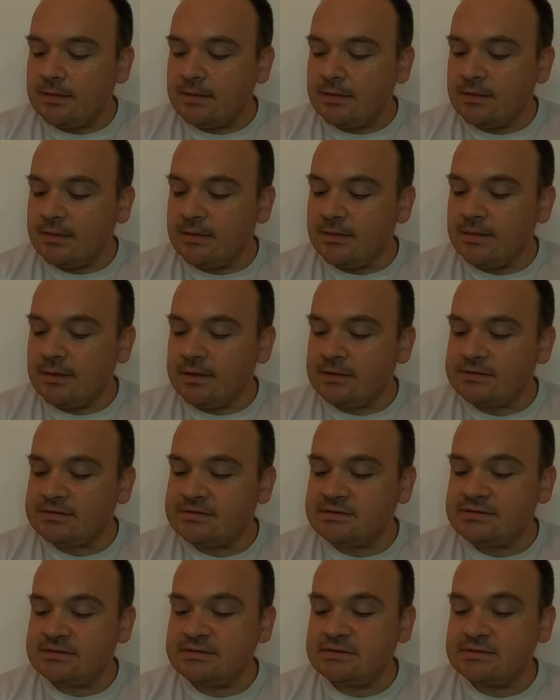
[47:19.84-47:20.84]

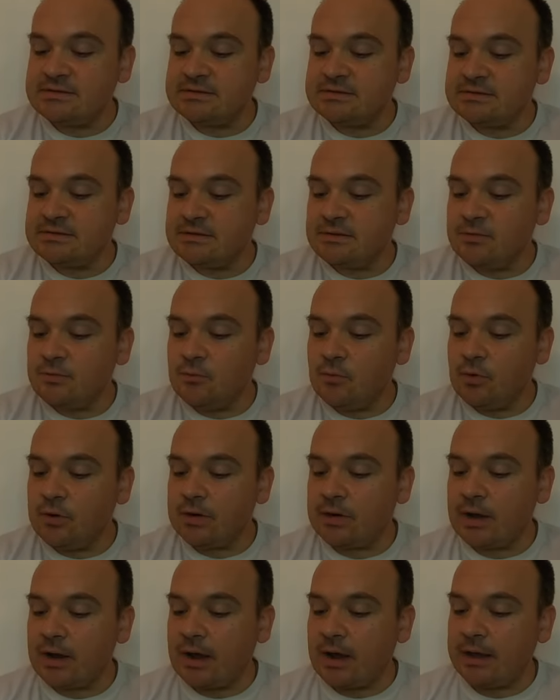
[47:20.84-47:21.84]
That's
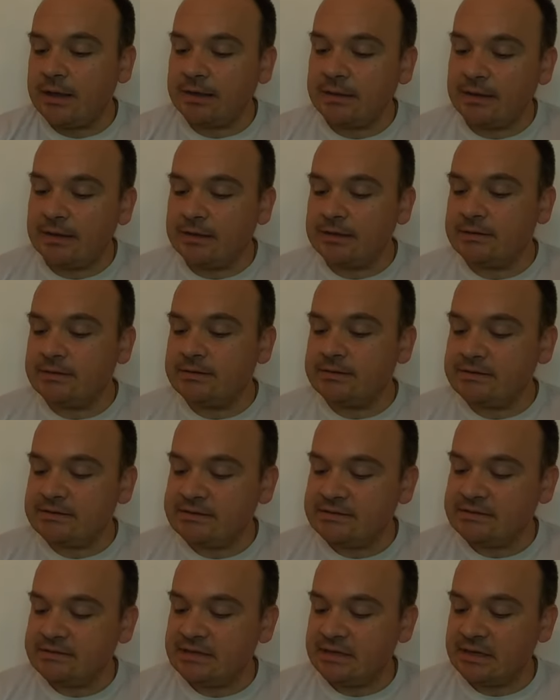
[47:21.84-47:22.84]
what I can
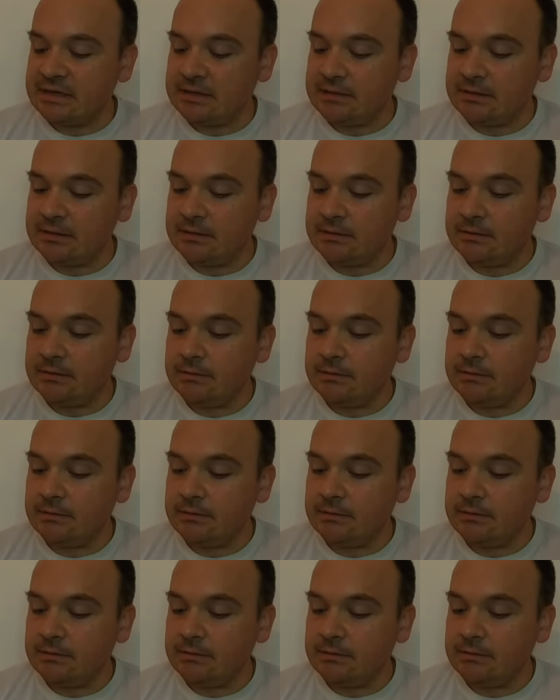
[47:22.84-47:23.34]
say.